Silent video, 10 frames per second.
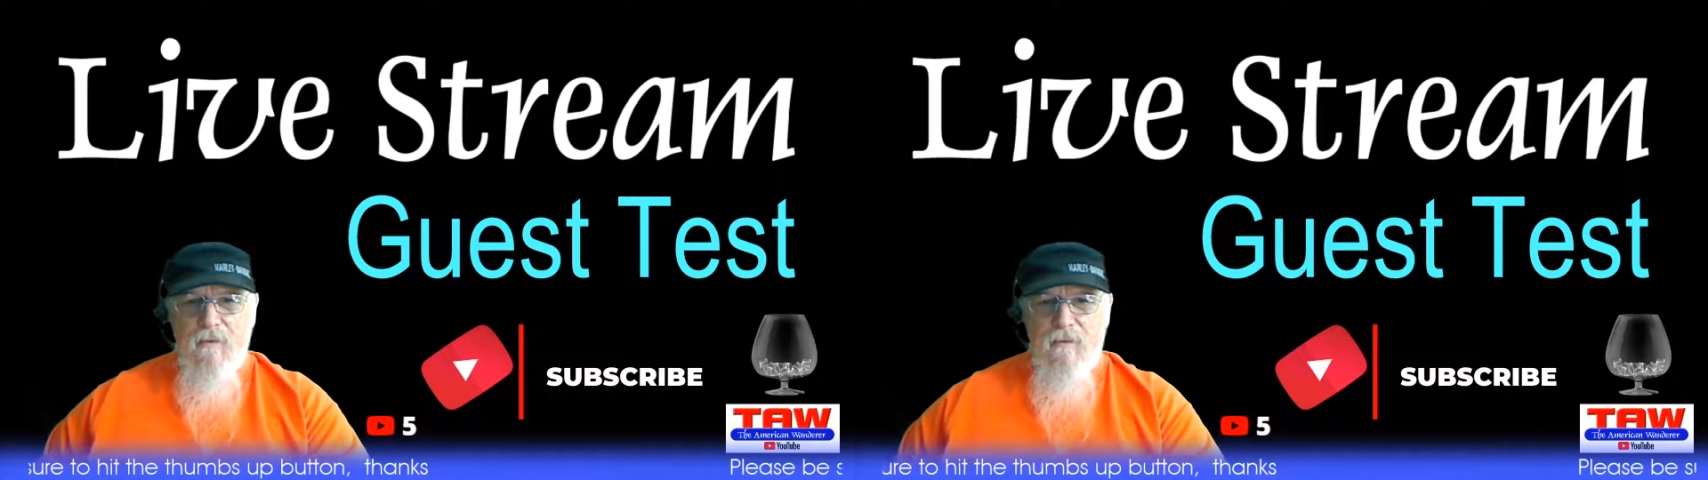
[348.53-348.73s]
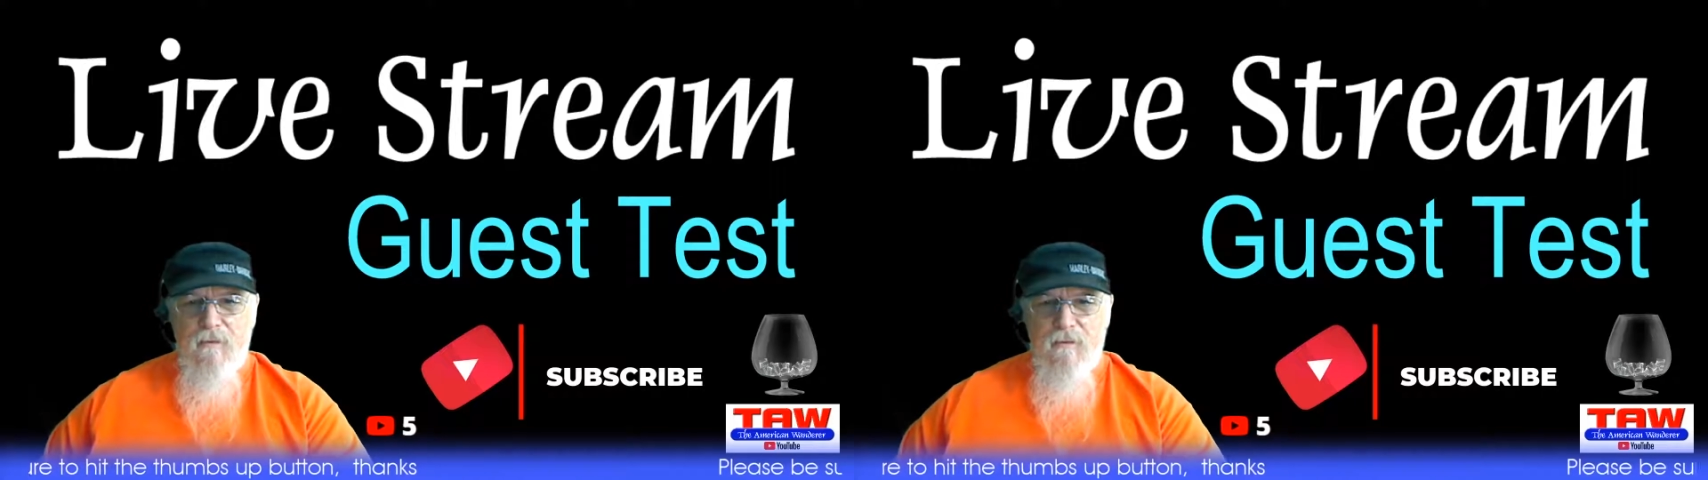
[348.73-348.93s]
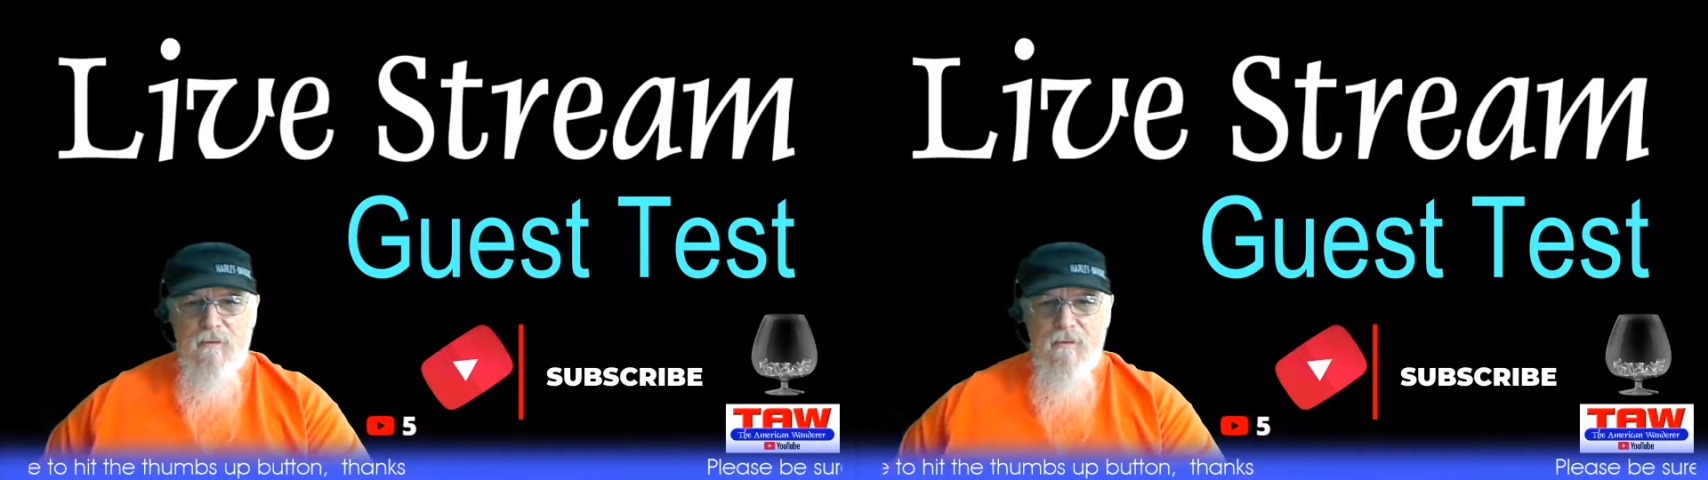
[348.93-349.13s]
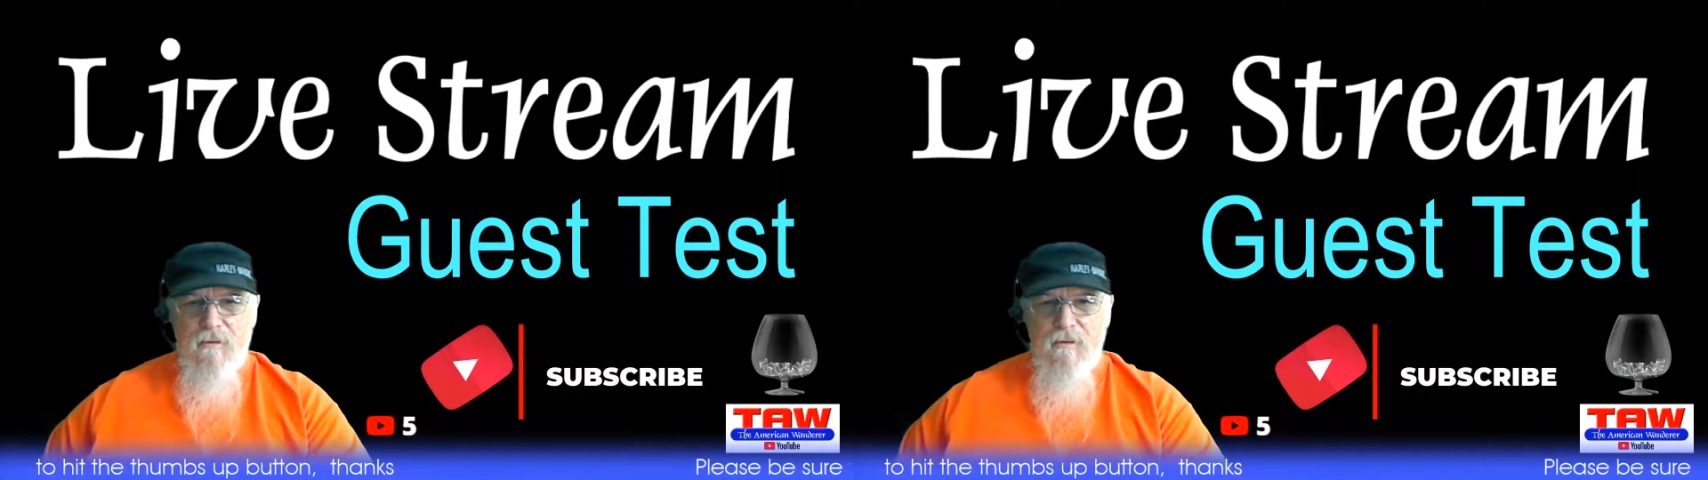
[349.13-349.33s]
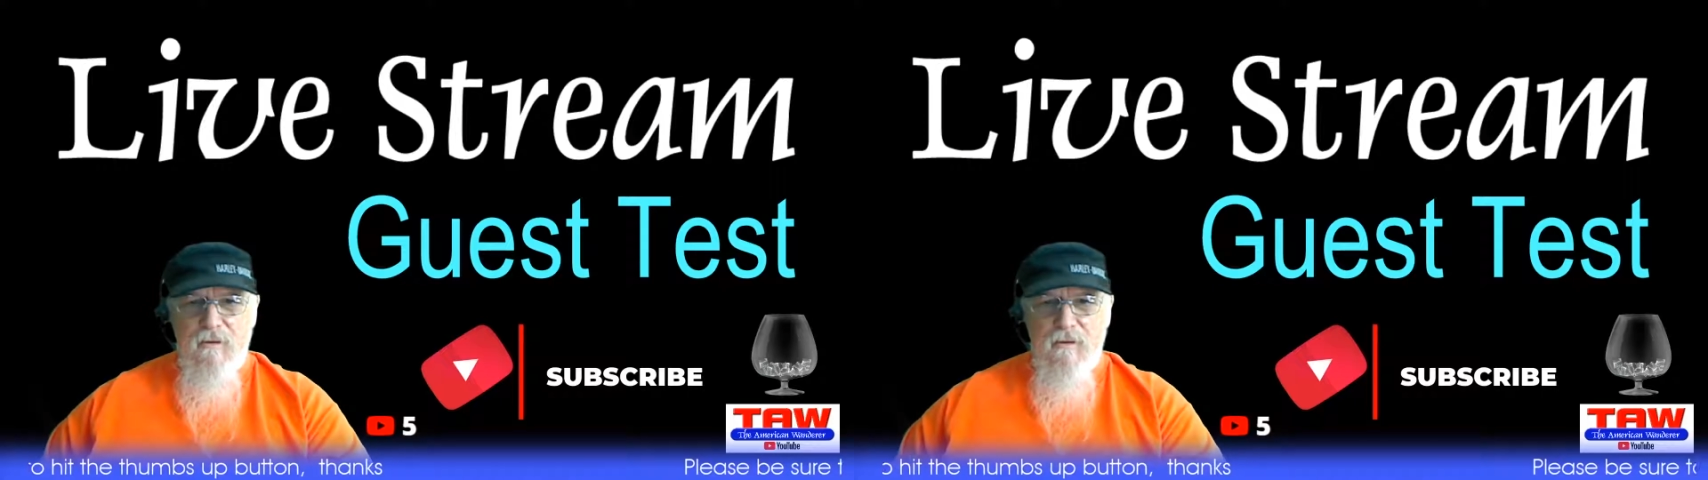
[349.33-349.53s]

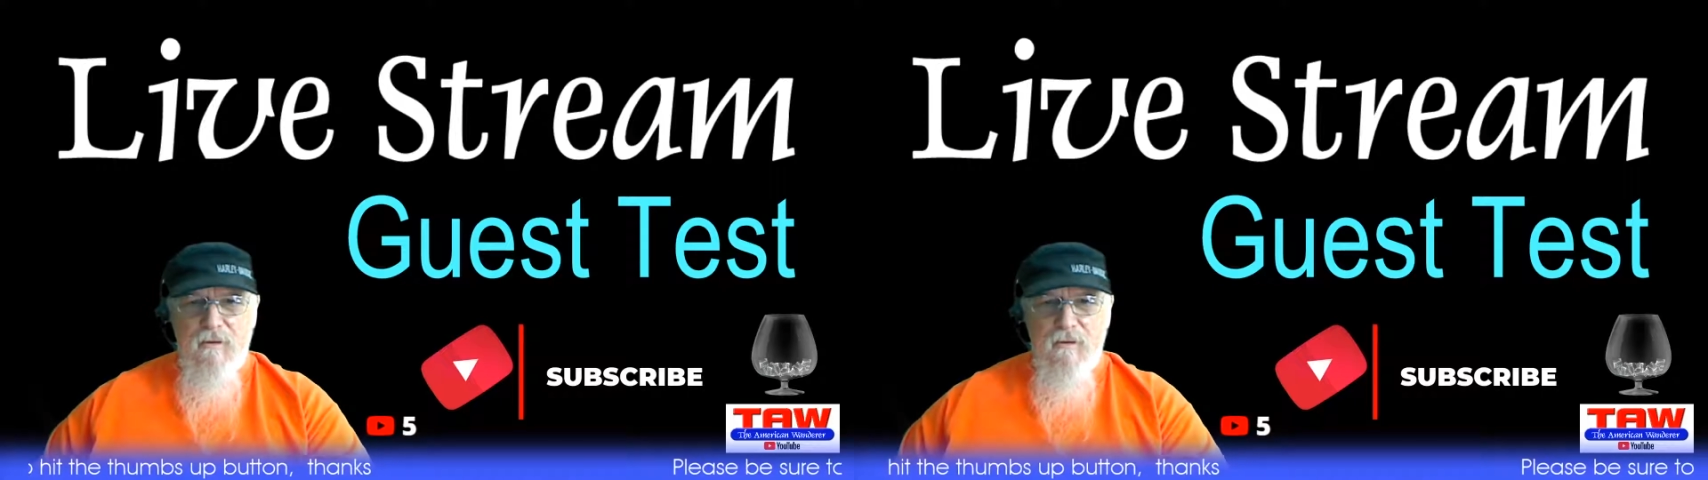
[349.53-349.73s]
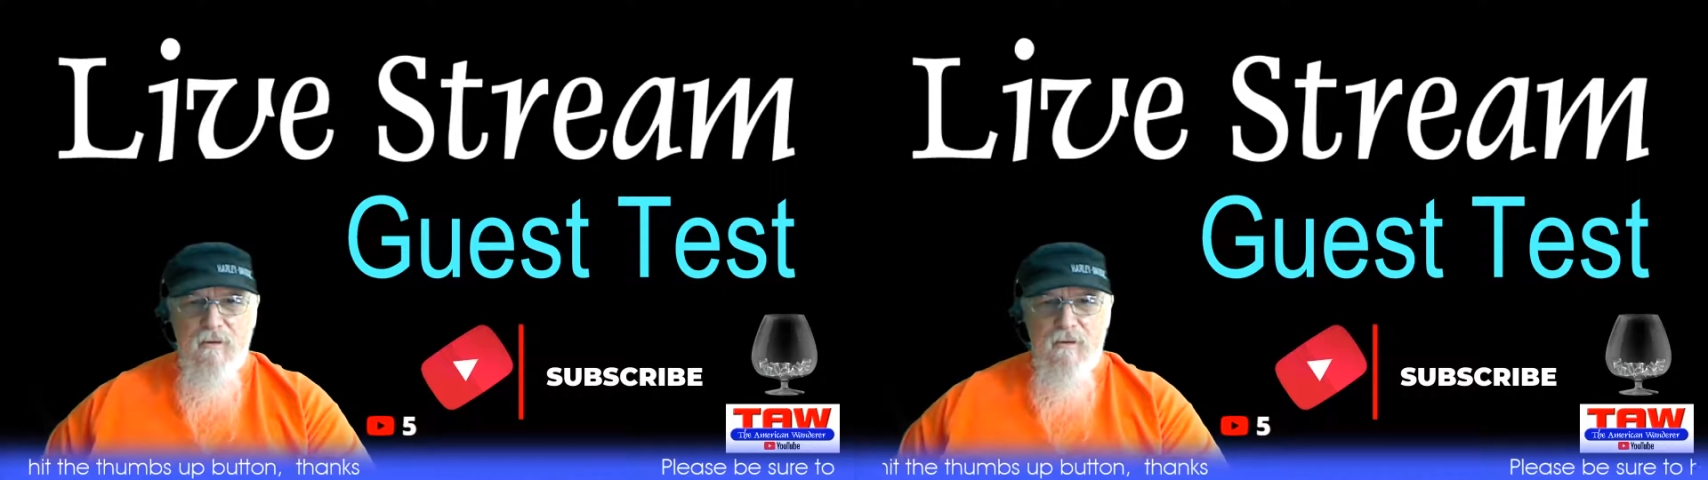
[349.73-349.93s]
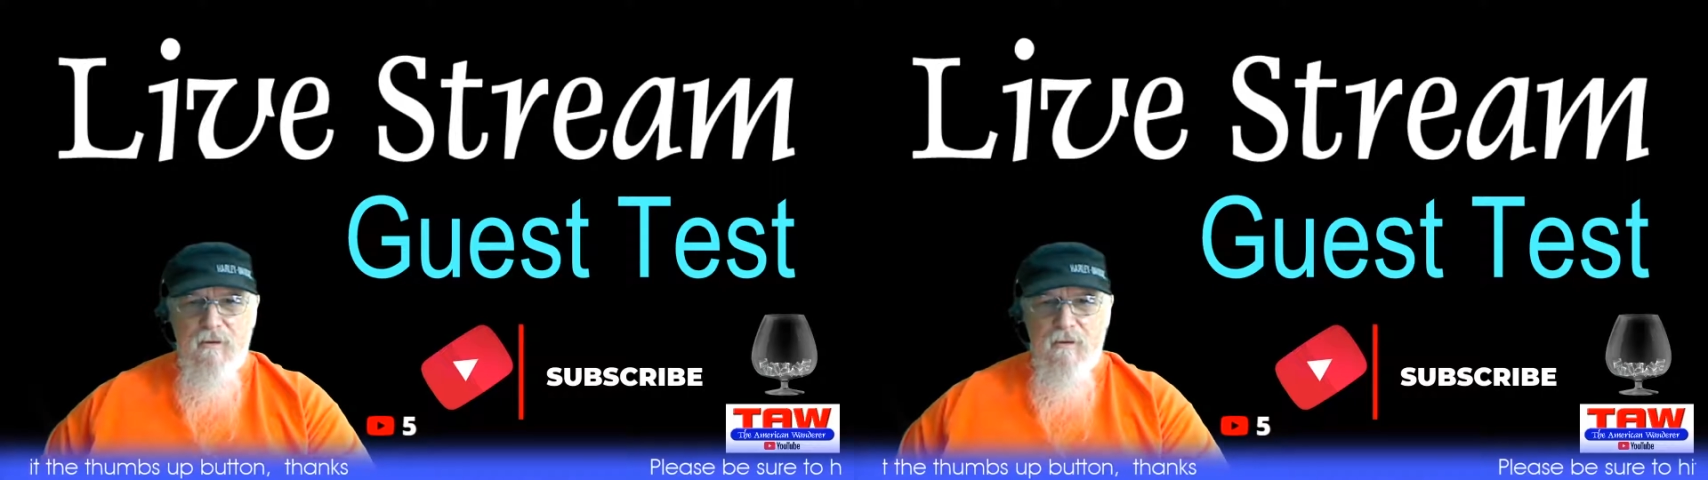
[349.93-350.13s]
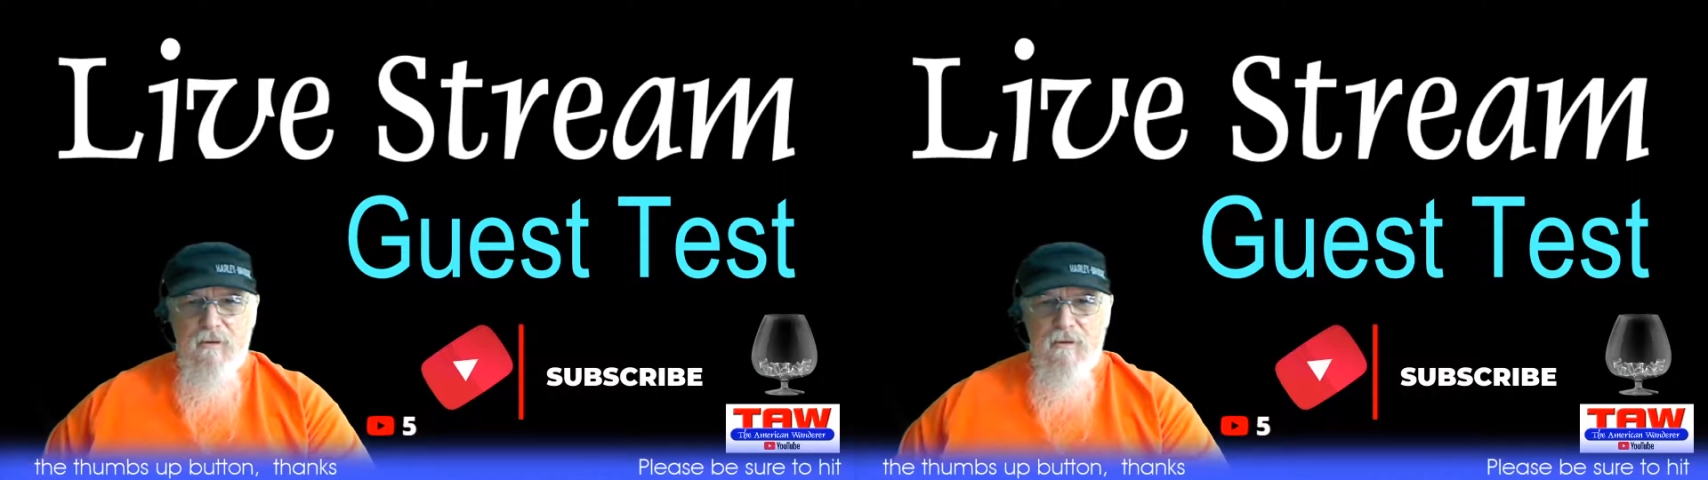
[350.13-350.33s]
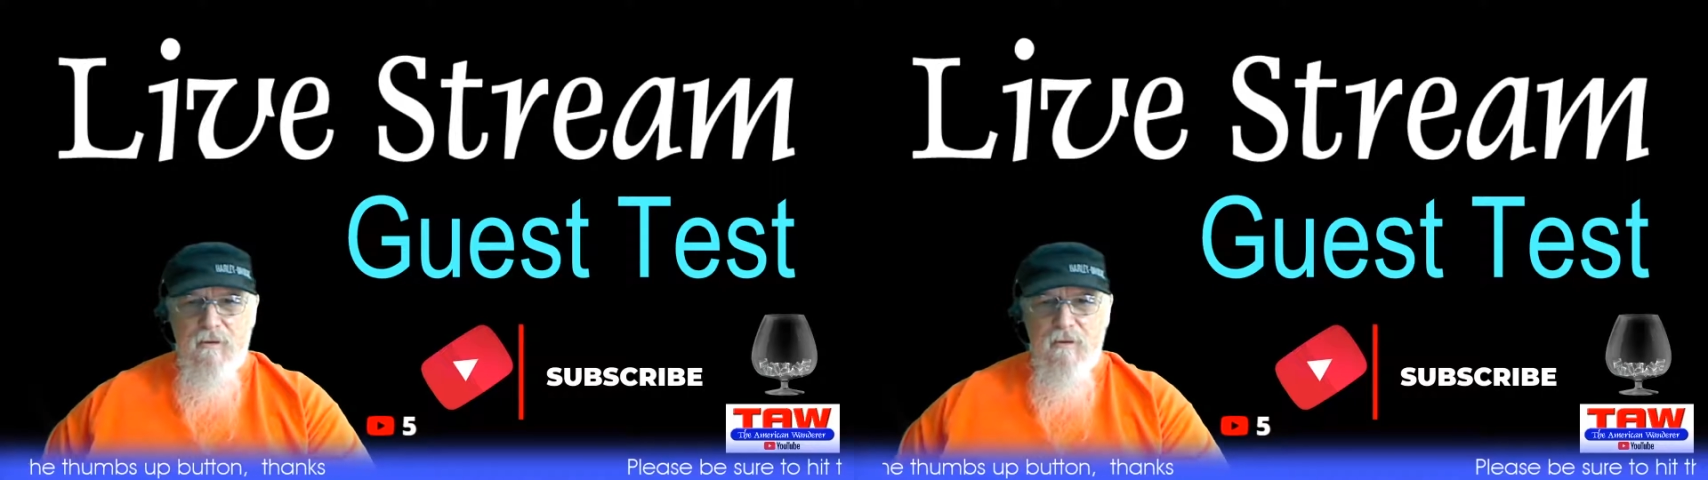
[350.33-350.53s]
and
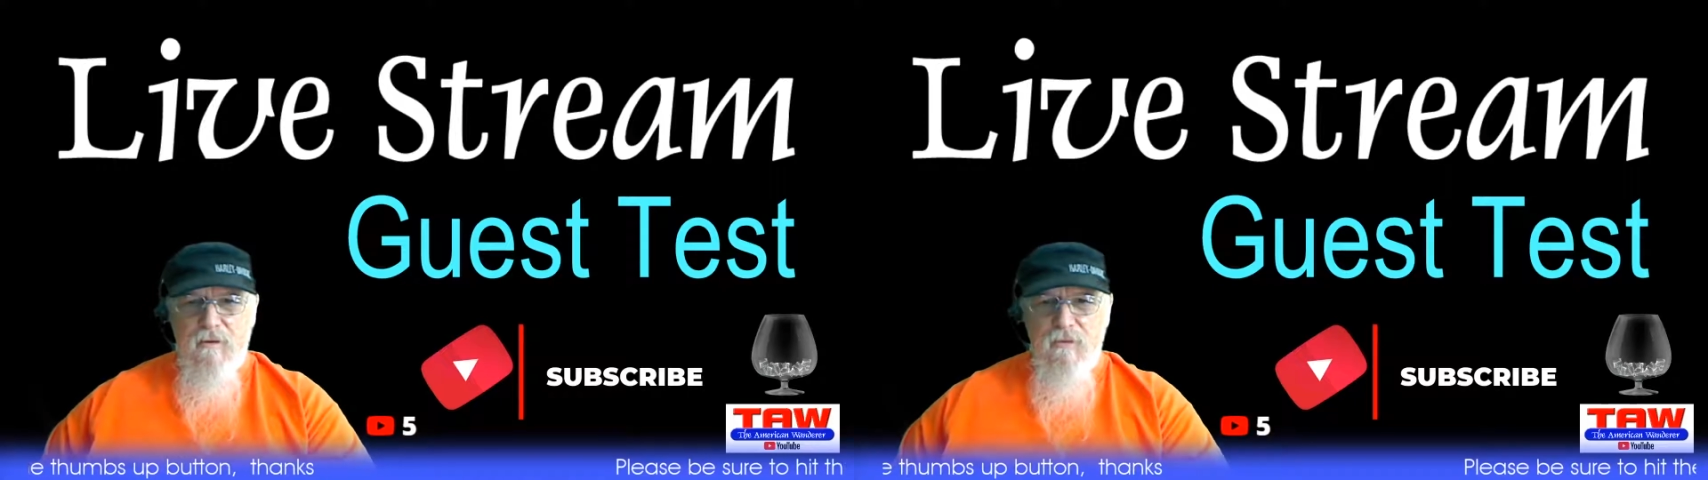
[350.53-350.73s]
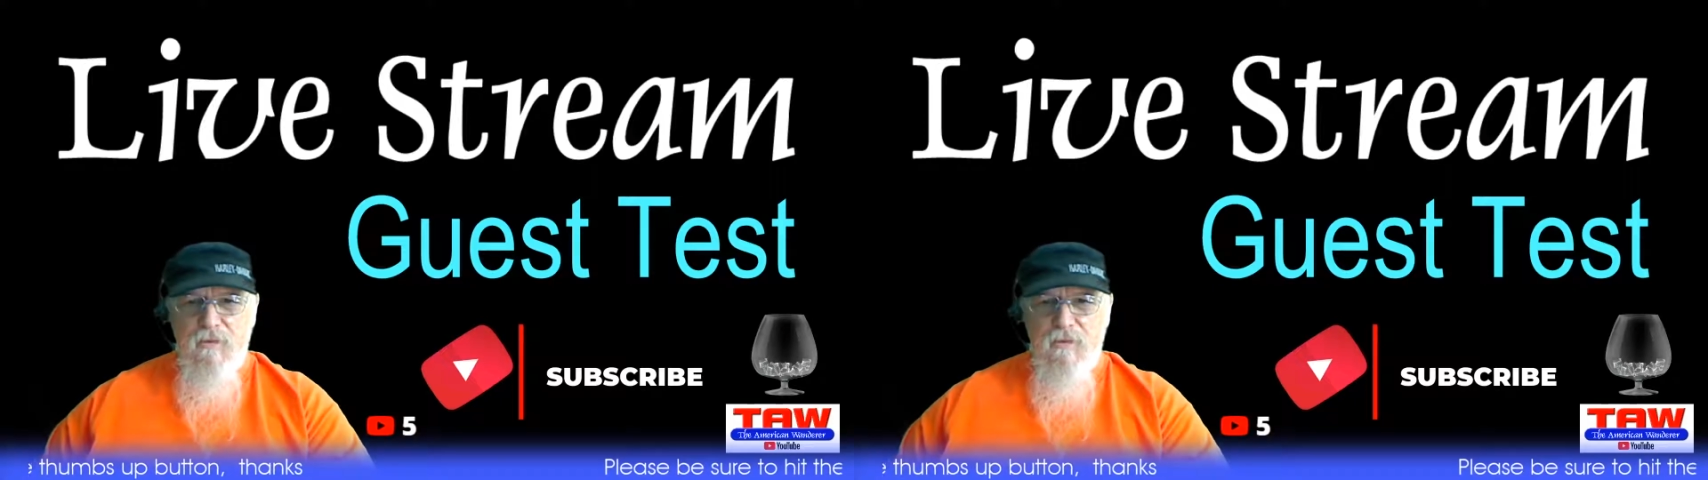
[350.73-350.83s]
see